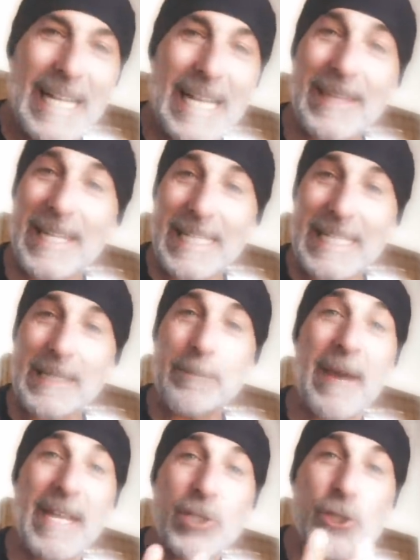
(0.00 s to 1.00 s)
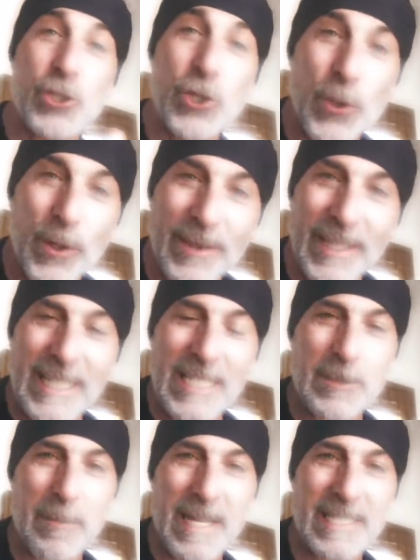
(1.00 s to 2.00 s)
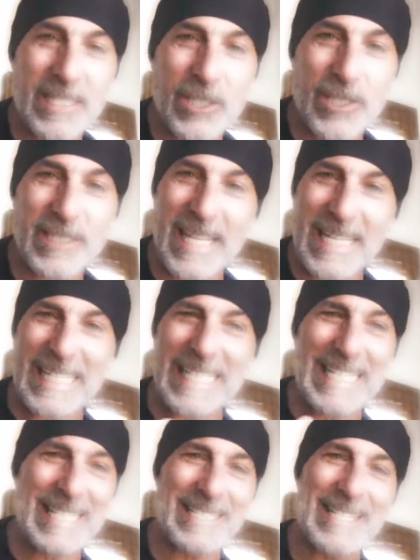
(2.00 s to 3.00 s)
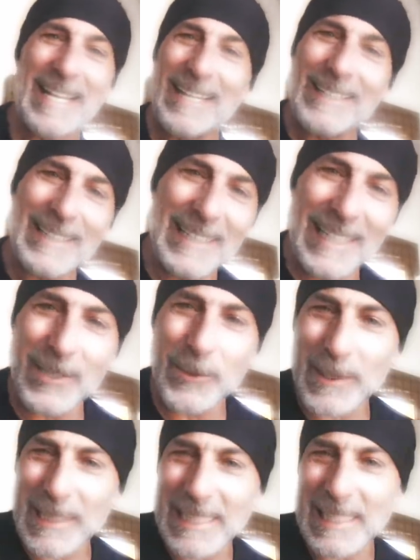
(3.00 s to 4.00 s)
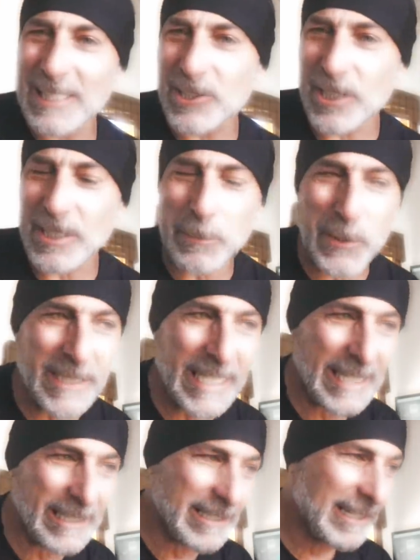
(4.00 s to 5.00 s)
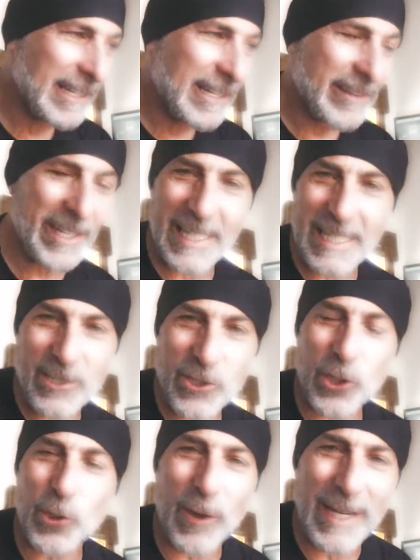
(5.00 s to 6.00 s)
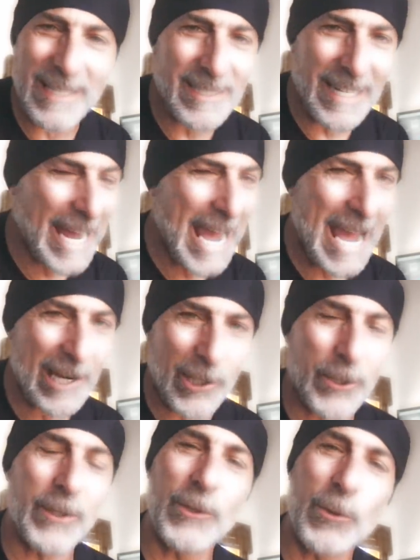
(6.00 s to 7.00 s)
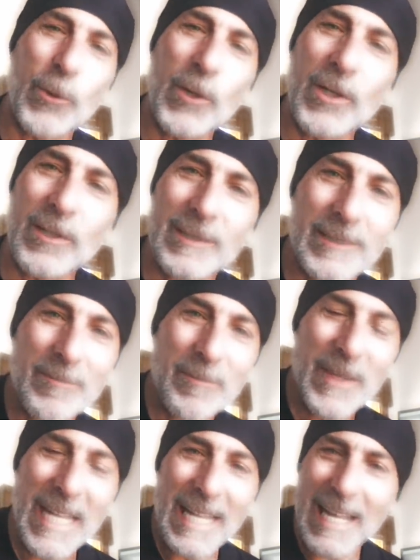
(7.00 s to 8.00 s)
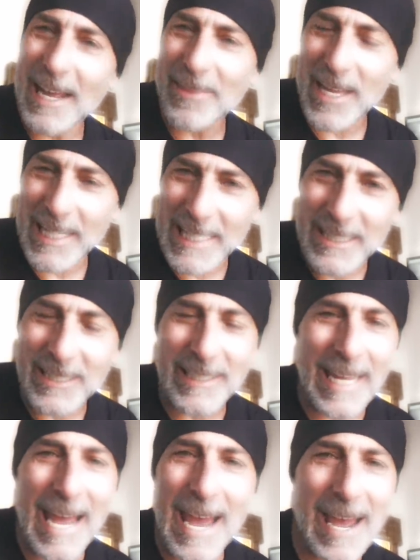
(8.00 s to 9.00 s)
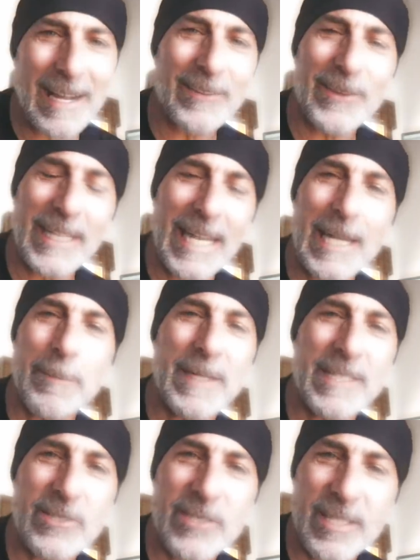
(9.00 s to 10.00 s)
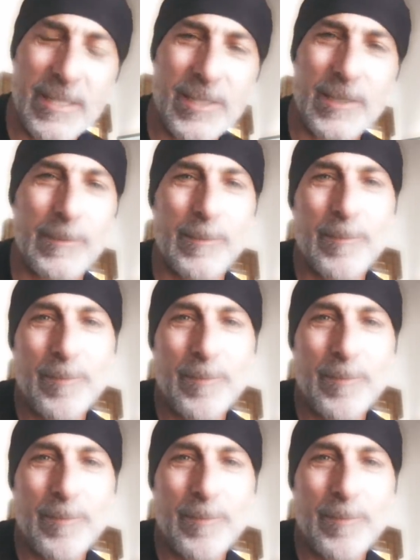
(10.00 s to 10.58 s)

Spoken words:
and that he makes sure that his messages, that he is literally, let's just pretend that he's the greatest hacker in the world, and that he can hack the enemy's system,